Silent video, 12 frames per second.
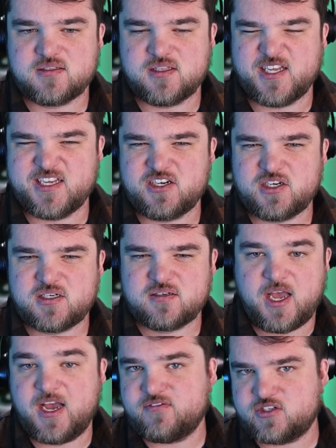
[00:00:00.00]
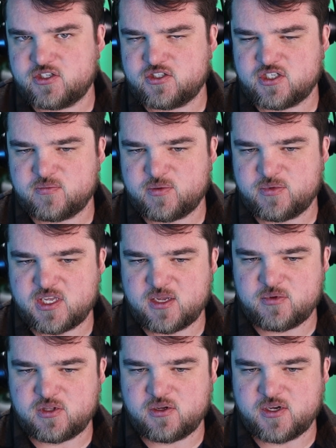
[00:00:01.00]
later, after Jimmy
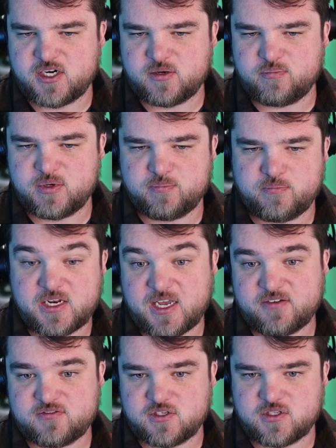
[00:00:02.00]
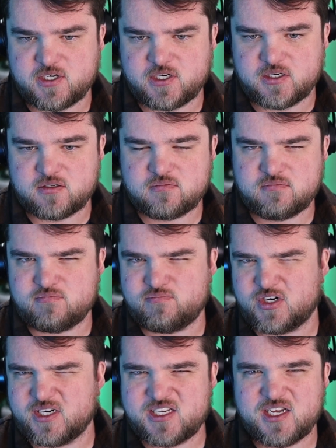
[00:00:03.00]
became a lawyer, but and after their
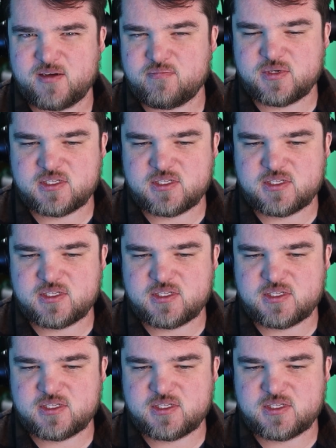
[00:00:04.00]
breakup.